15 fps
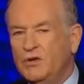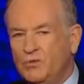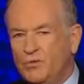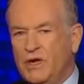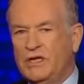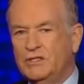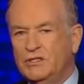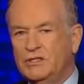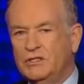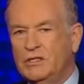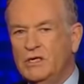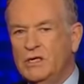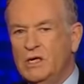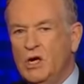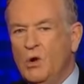get rich,
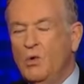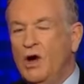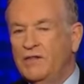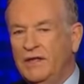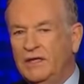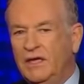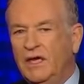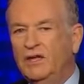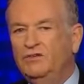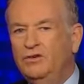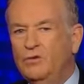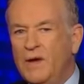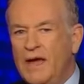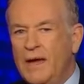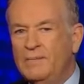while the kids
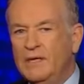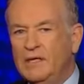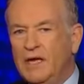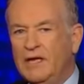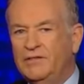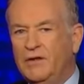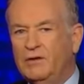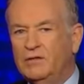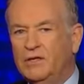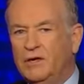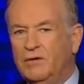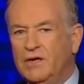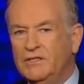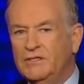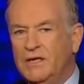who emulate their
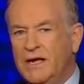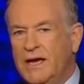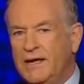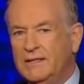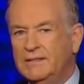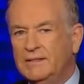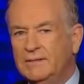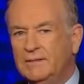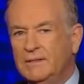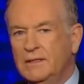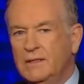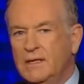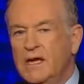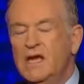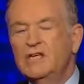lyrics and attitude
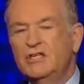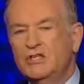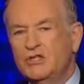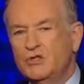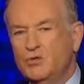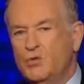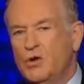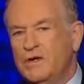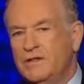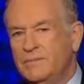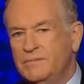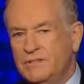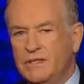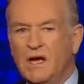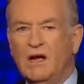destroy
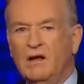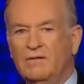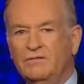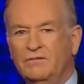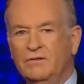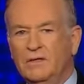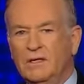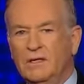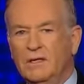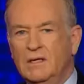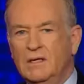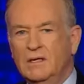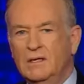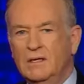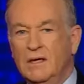themselves.
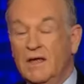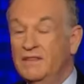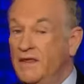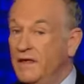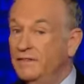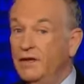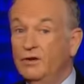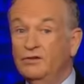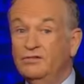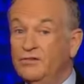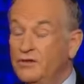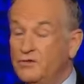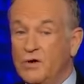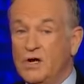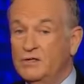And then there's
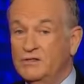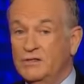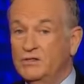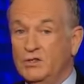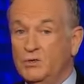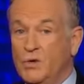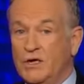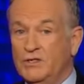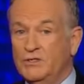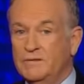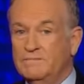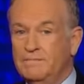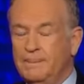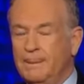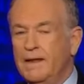the drug
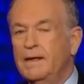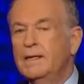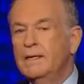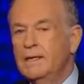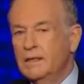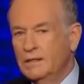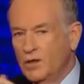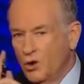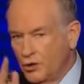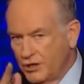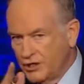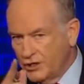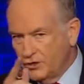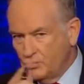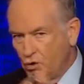situation. Go
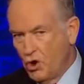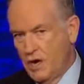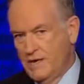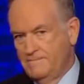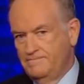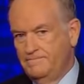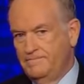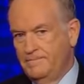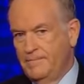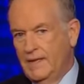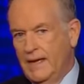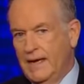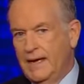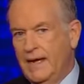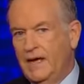to Detroit
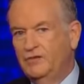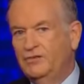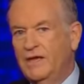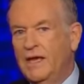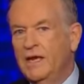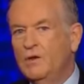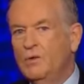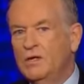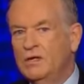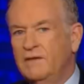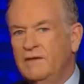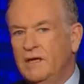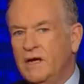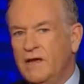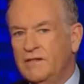and ask anyone
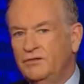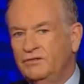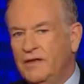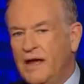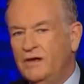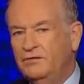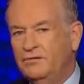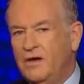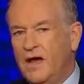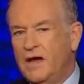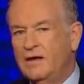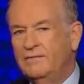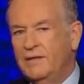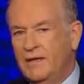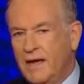living on the south
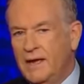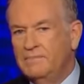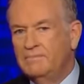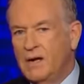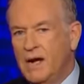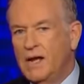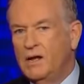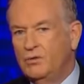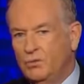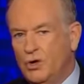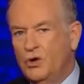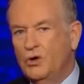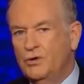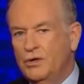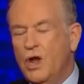side of the 8 Mile
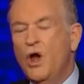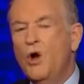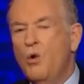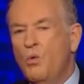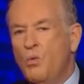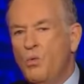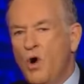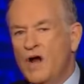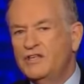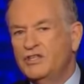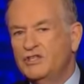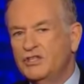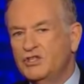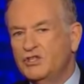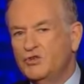Road
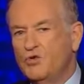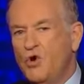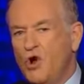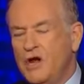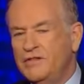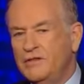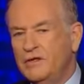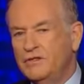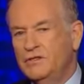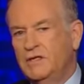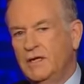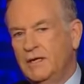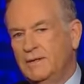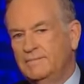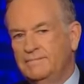what destroyed their
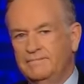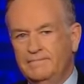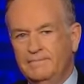city.